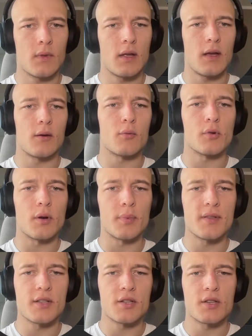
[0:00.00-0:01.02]
And we're going to
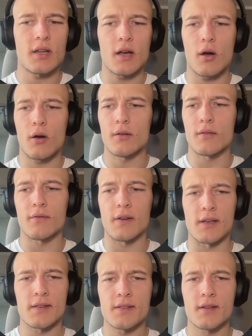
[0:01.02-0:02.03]
position that on the
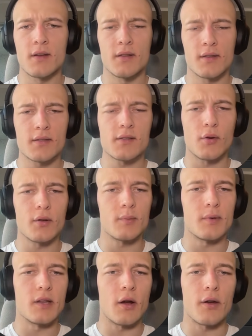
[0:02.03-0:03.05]
face. This is going to be
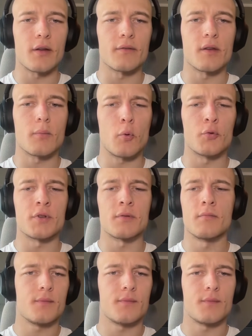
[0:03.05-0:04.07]
the eye of the emoji.
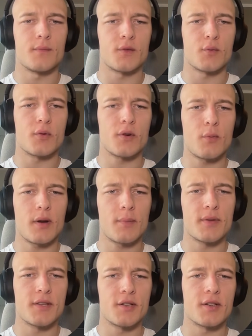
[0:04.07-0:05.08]
So we're going to want to
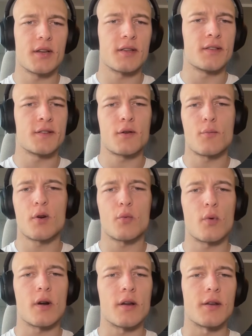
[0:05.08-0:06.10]
position that somewhere
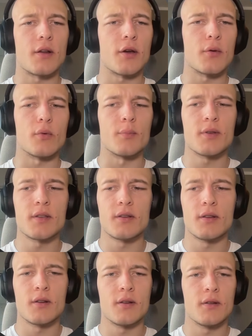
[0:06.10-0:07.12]
where an eye would be.
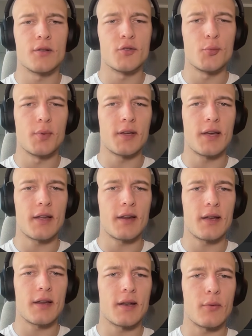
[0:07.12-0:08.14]
Duplicate it,
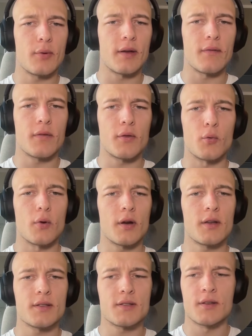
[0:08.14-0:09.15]
and now we have two
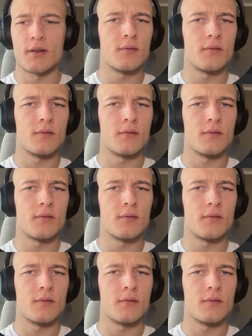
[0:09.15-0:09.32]
eyes.